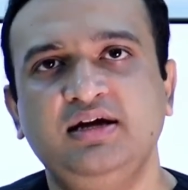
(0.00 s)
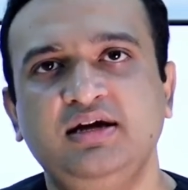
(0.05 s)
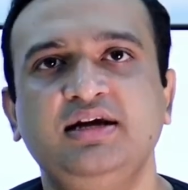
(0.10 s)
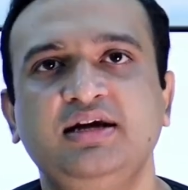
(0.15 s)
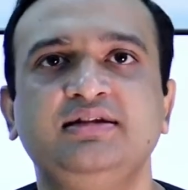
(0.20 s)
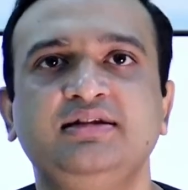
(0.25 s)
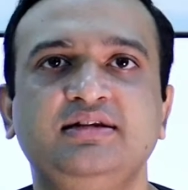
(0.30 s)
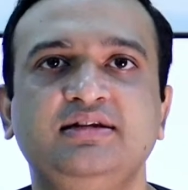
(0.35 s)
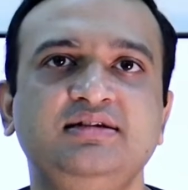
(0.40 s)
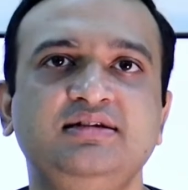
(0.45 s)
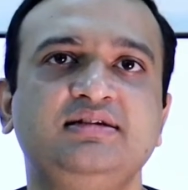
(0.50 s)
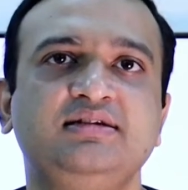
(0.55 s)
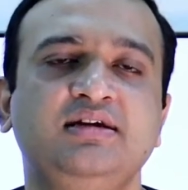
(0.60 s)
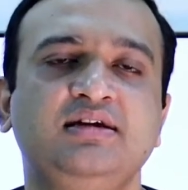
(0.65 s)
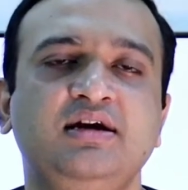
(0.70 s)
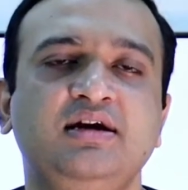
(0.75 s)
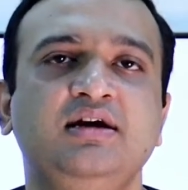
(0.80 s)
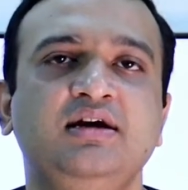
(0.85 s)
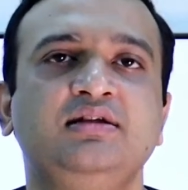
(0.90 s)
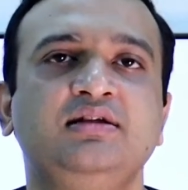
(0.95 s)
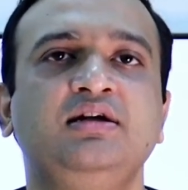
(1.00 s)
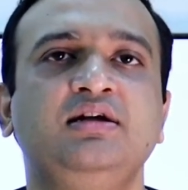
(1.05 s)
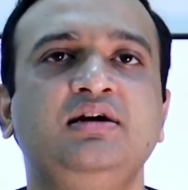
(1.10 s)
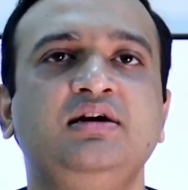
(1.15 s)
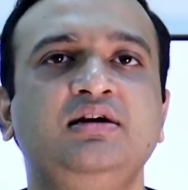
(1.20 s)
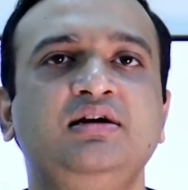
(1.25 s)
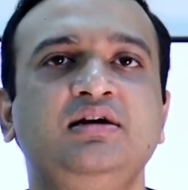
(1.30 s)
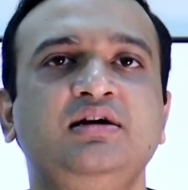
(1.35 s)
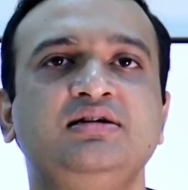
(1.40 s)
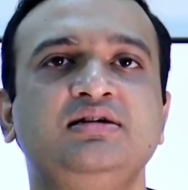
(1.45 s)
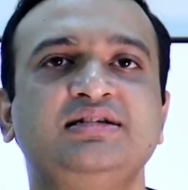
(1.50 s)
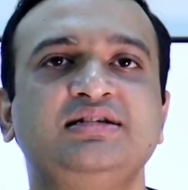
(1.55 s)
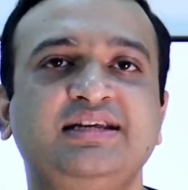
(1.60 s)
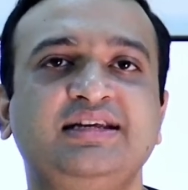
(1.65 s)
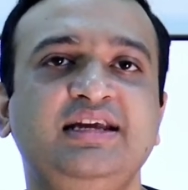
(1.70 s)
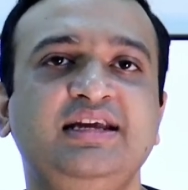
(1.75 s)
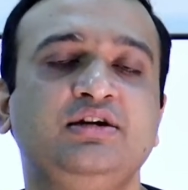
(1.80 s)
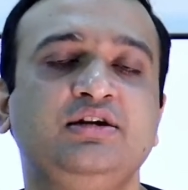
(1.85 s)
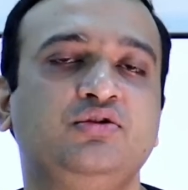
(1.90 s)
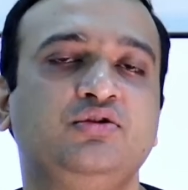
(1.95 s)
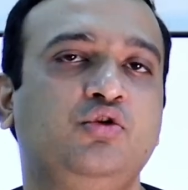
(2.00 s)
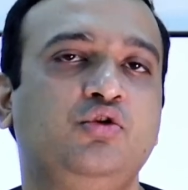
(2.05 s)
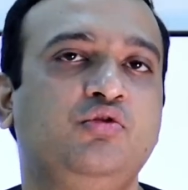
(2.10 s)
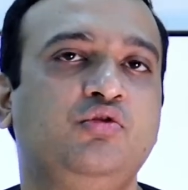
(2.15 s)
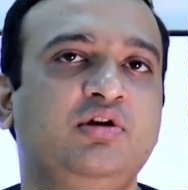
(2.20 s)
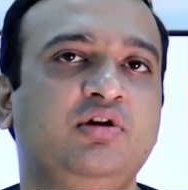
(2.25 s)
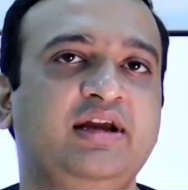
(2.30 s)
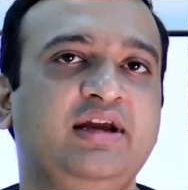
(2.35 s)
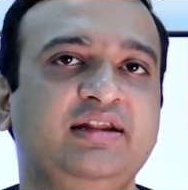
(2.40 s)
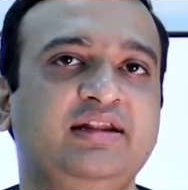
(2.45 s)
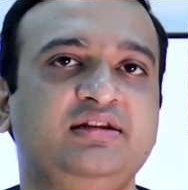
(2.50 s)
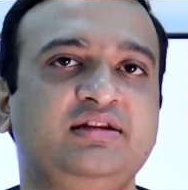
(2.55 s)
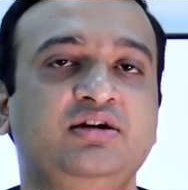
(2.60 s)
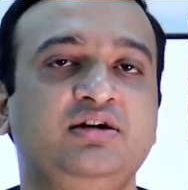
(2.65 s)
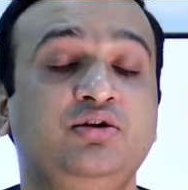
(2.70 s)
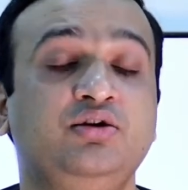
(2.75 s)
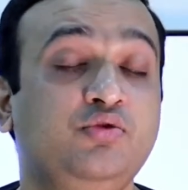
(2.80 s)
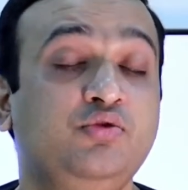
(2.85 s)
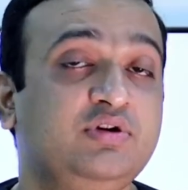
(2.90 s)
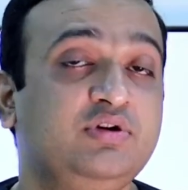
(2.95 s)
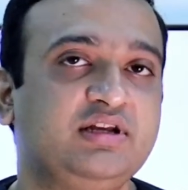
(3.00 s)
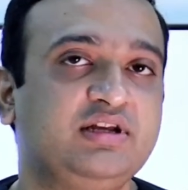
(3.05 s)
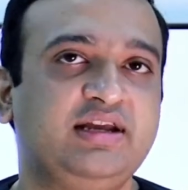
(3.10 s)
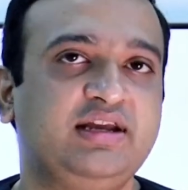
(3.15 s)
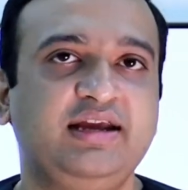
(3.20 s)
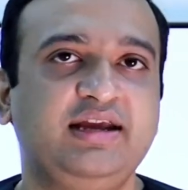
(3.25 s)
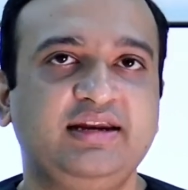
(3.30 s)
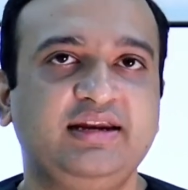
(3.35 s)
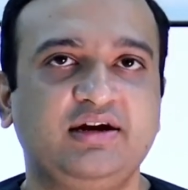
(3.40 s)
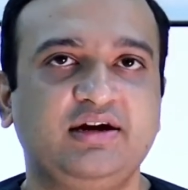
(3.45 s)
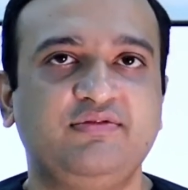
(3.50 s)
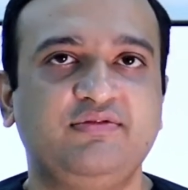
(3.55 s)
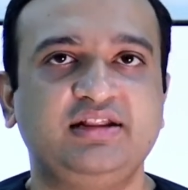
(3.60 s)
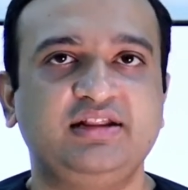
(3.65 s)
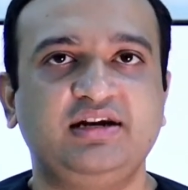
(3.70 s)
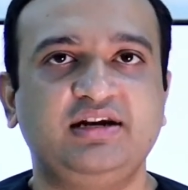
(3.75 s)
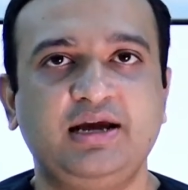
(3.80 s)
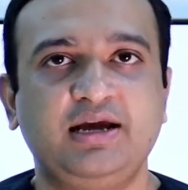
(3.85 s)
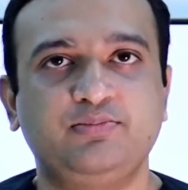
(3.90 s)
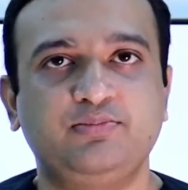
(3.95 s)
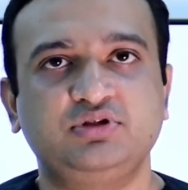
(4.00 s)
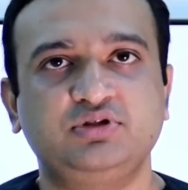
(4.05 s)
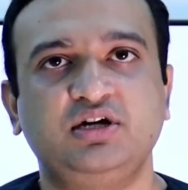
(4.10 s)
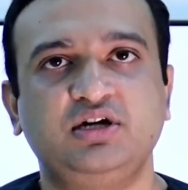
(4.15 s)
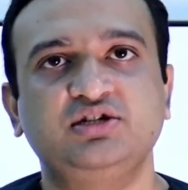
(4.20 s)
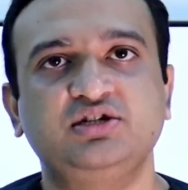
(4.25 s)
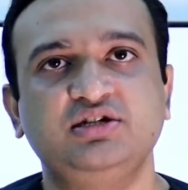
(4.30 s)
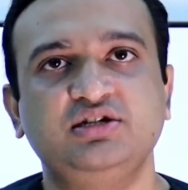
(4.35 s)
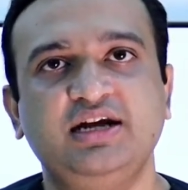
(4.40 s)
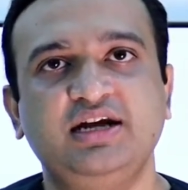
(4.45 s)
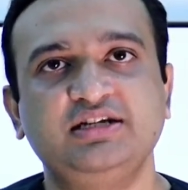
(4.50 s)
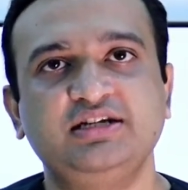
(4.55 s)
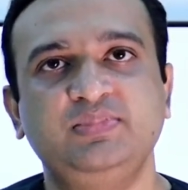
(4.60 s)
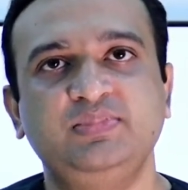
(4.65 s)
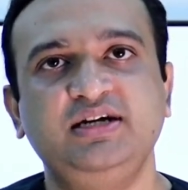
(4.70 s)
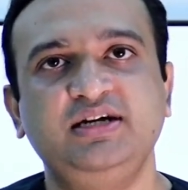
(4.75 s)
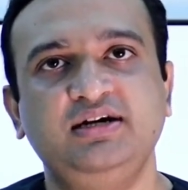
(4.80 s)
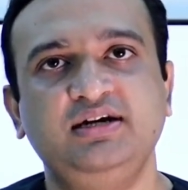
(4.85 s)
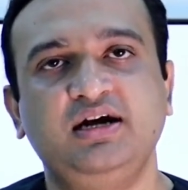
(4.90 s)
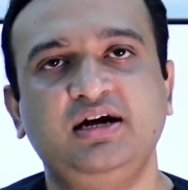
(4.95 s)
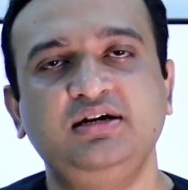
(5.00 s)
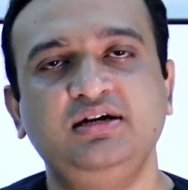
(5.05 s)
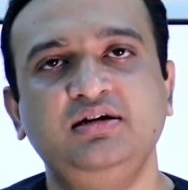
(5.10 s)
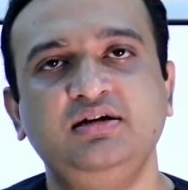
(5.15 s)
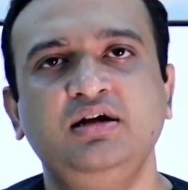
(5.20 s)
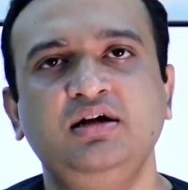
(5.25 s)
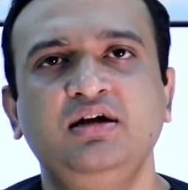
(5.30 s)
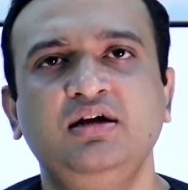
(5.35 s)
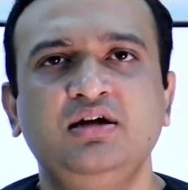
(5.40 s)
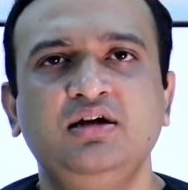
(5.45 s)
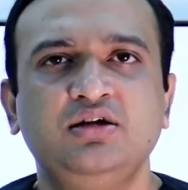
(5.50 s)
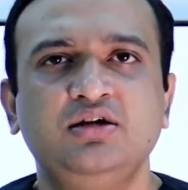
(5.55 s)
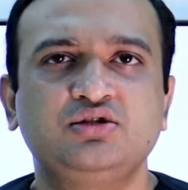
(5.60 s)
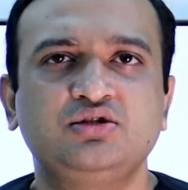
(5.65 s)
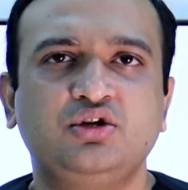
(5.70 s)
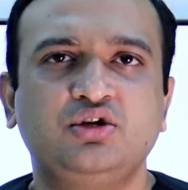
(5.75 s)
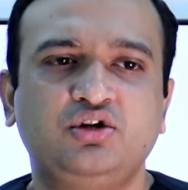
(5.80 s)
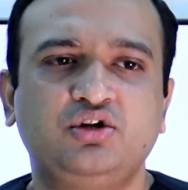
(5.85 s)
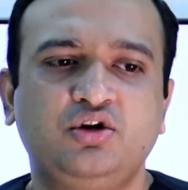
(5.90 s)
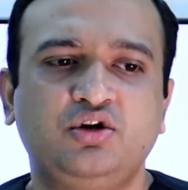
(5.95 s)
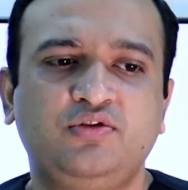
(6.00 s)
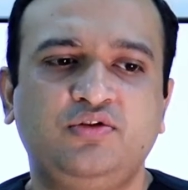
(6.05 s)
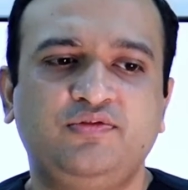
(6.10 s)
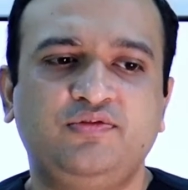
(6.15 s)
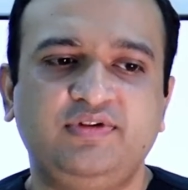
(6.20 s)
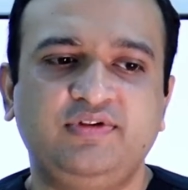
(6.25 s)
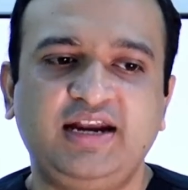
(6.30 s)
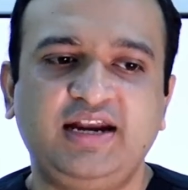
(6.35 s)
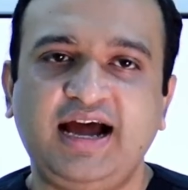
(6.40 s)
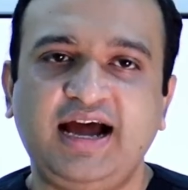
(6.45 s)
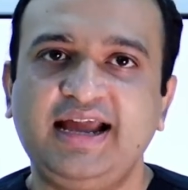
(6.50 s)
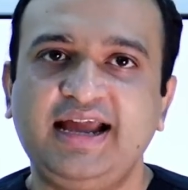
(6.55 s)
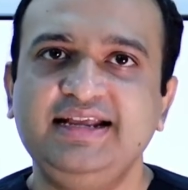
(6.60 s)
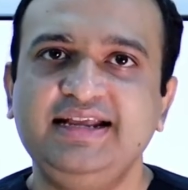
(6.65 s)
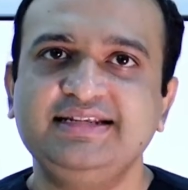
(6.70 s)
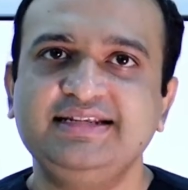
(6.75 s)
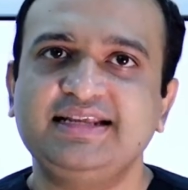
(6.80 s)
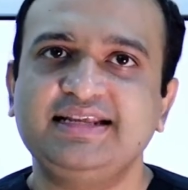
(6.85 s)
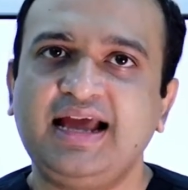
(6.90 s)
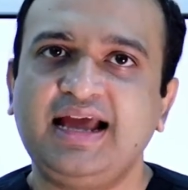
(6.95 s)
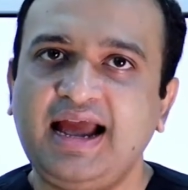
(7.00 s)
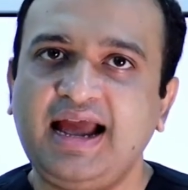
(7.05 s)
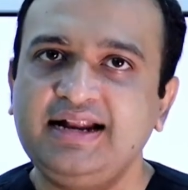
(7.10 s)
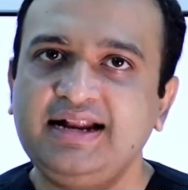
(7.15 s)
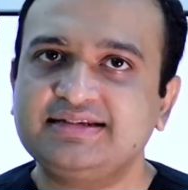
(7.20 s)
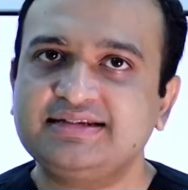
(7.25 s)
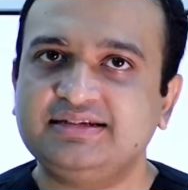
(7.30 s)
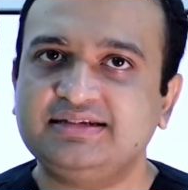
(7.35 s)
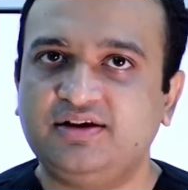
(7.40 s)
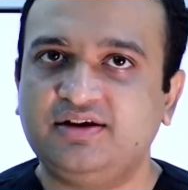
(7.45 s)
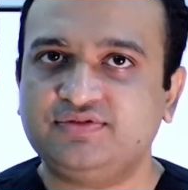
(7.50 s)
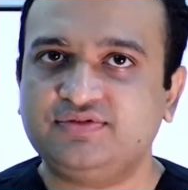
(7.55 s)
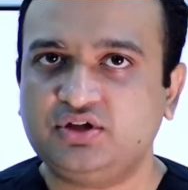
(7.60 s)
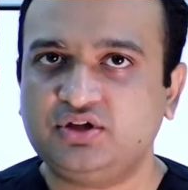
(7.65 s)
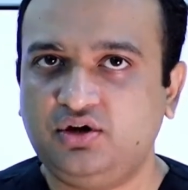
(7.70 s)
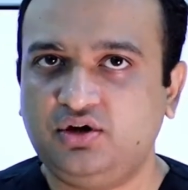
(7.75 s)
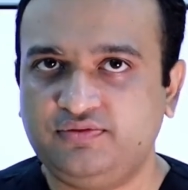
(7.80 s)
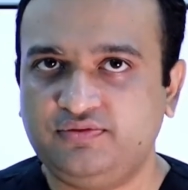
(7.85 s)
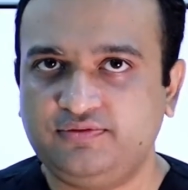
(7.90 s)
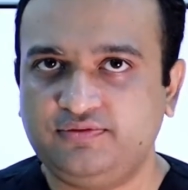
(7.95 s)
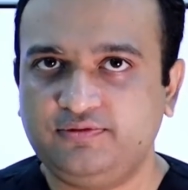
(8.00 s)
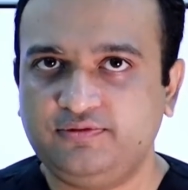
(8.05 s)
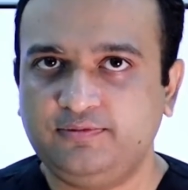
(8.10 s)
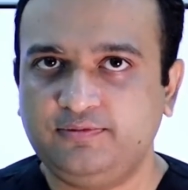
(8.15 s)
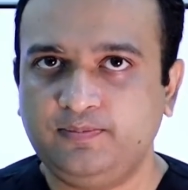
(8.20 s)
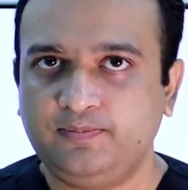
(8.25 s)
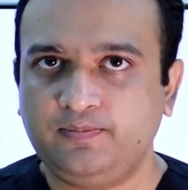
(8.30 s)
In this, the skin over the area where the liposuction has been done sort of dies and sloughs off.